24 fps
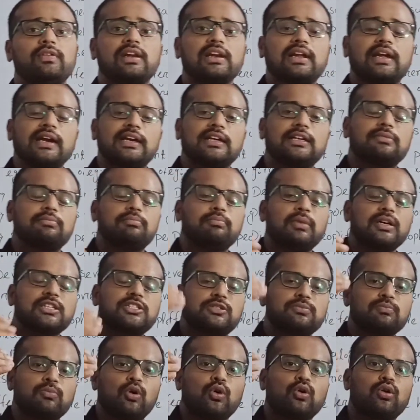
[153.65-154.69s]
he will get
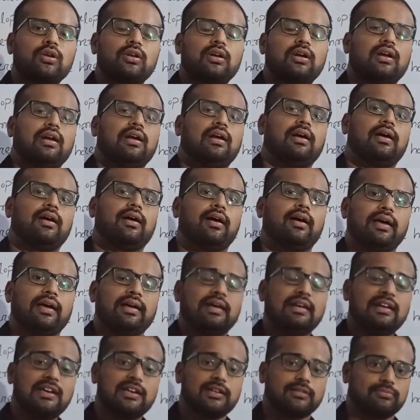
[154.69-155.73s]
much more
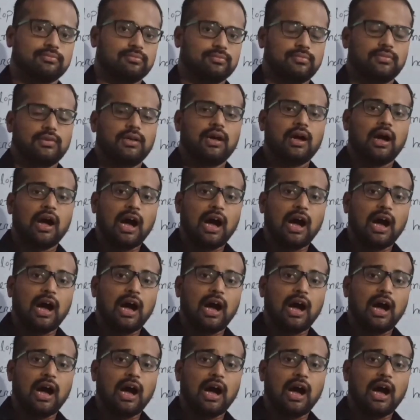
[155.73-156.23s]
income,